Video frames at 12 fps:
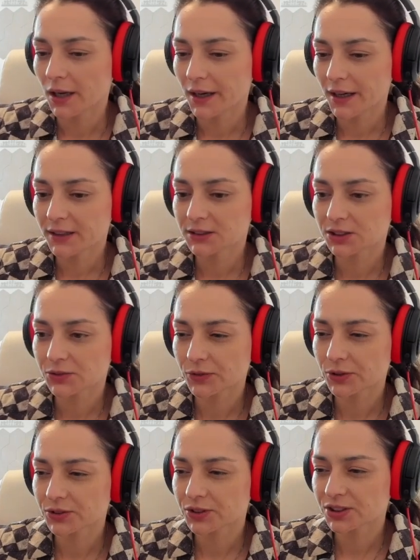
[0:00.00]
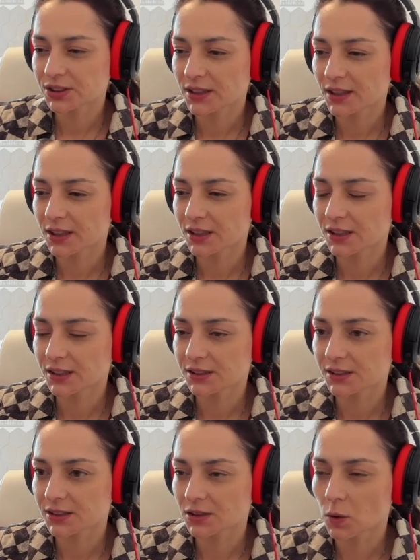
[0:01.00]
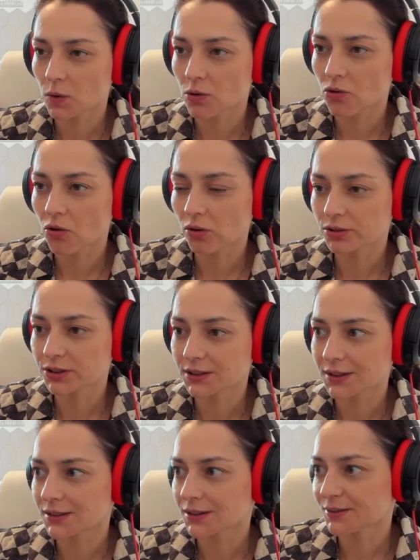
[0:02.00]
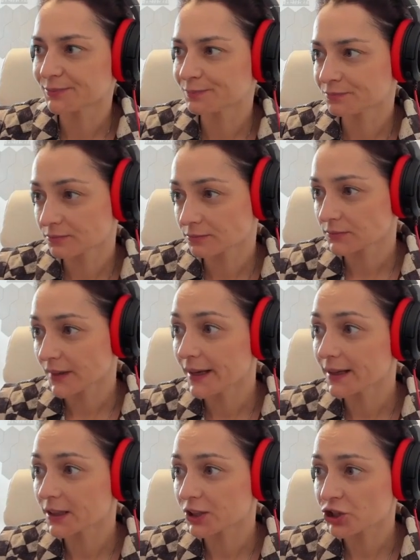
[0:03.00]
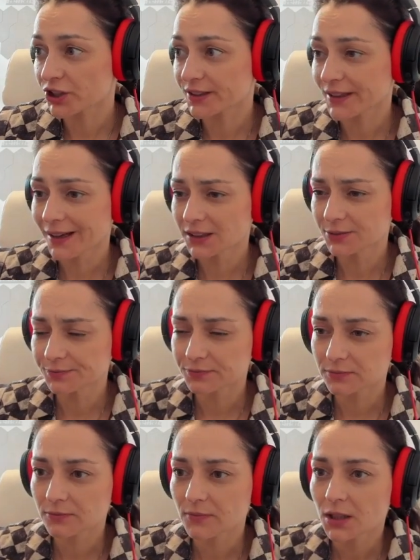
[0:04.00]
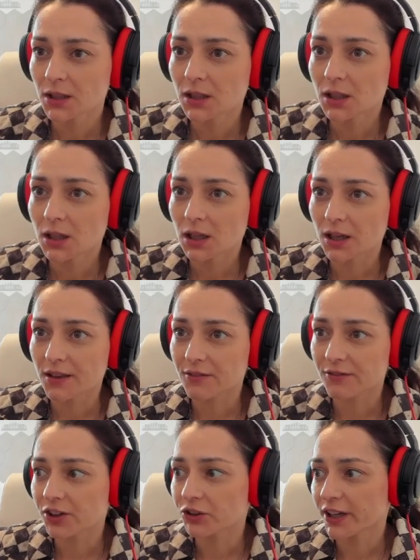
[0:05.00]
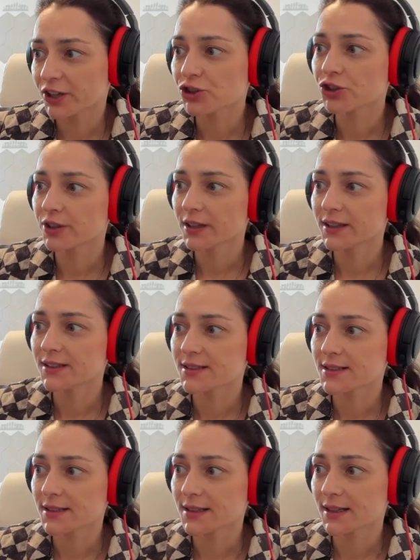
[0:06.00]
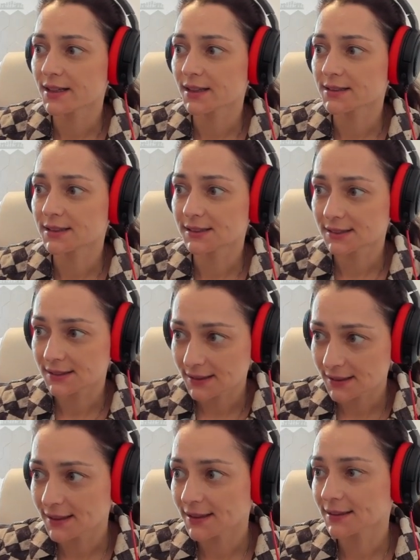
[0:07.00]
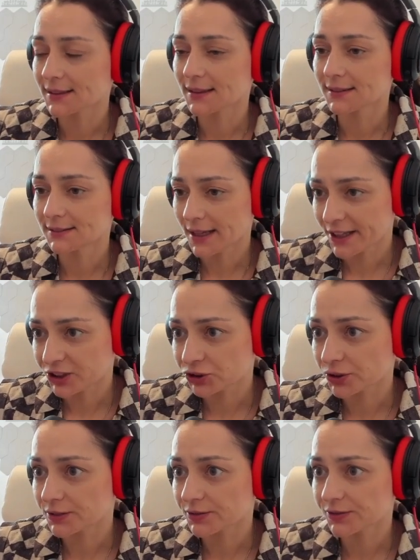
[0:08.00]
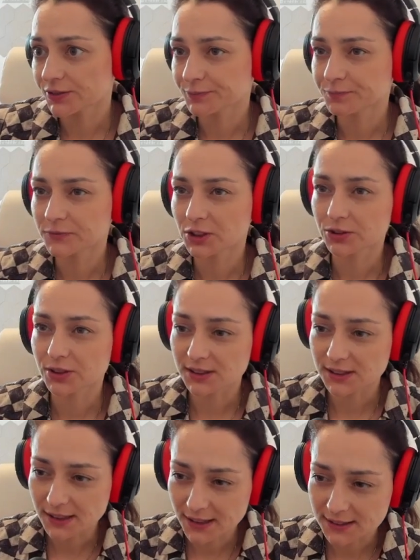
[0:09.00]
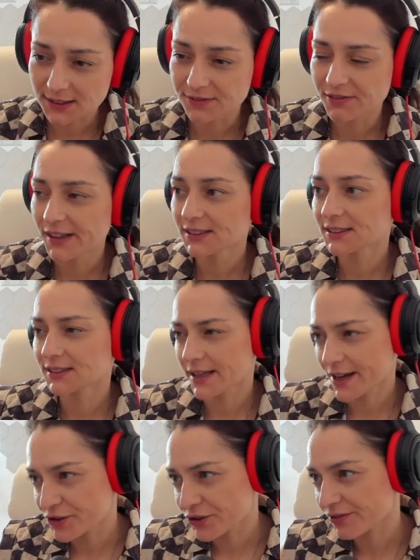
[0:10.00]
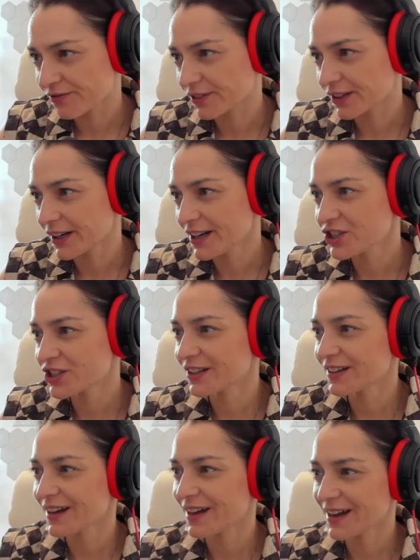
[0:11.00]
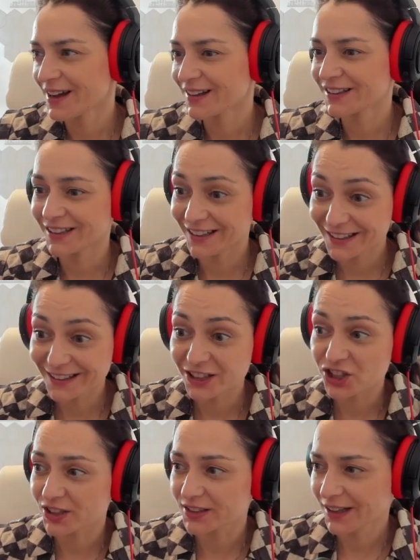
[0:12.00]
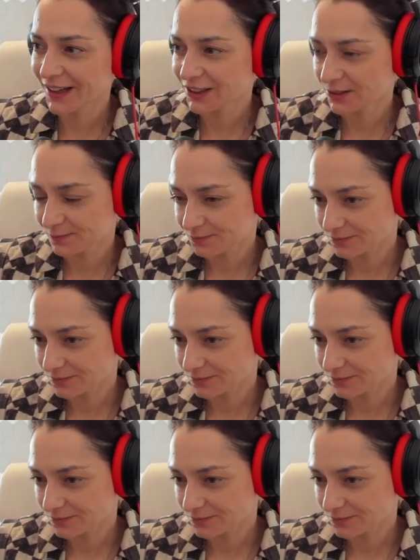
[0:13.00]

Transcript: and it was the so-called um, English attack, uh, the variation in the Sicilian Najdorf, so Sicilian defense, Najdorf variation and English attack